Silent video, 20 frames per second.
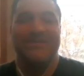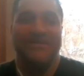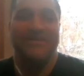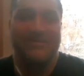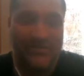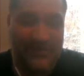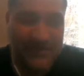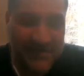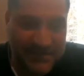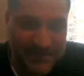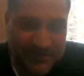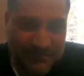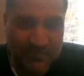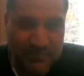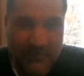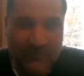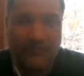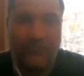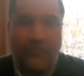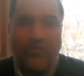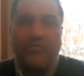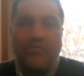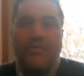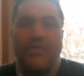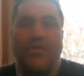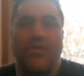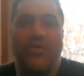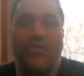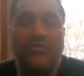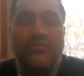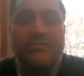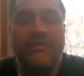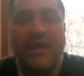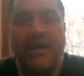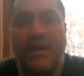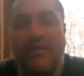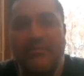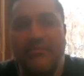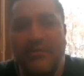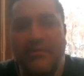So listen, before we go,
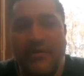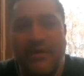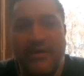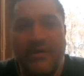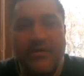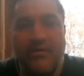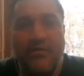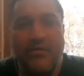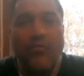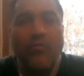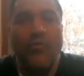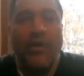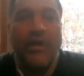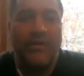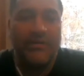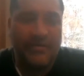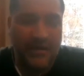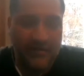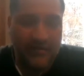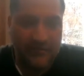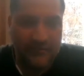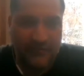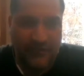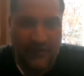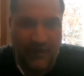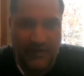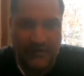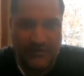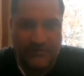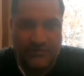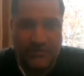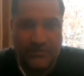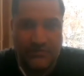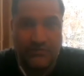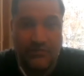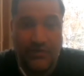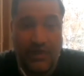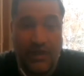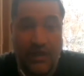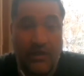tell everybody where they can find
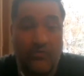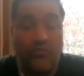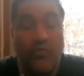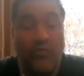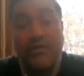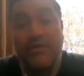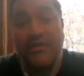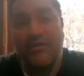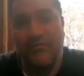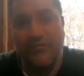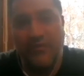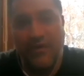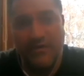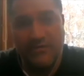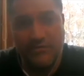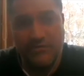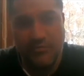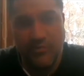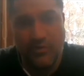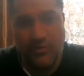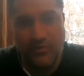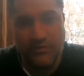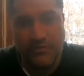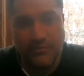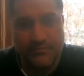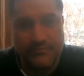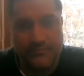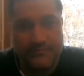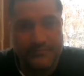you and where they can find your book.